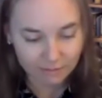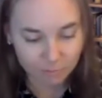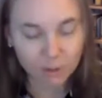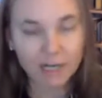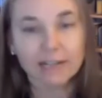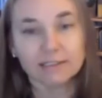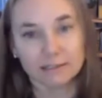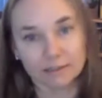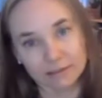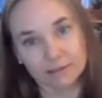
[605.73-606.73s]

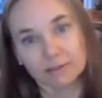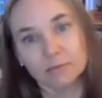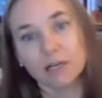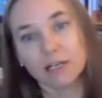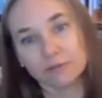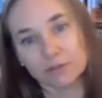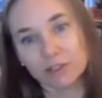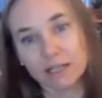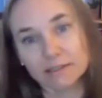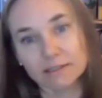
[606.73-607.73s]
practiced
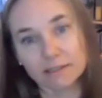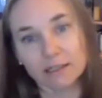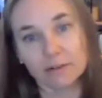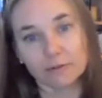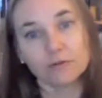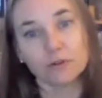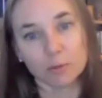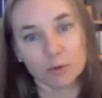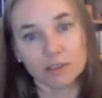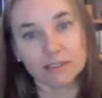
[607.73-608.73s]
mindfulness in a
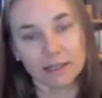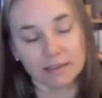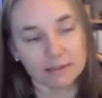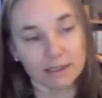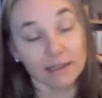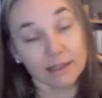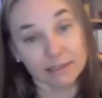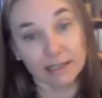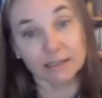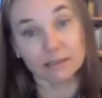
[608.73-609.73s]
formal sense. And that
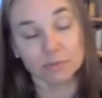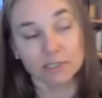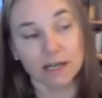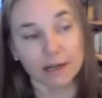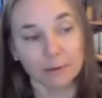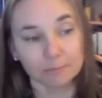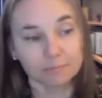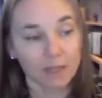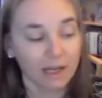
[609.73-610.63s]
takes some time.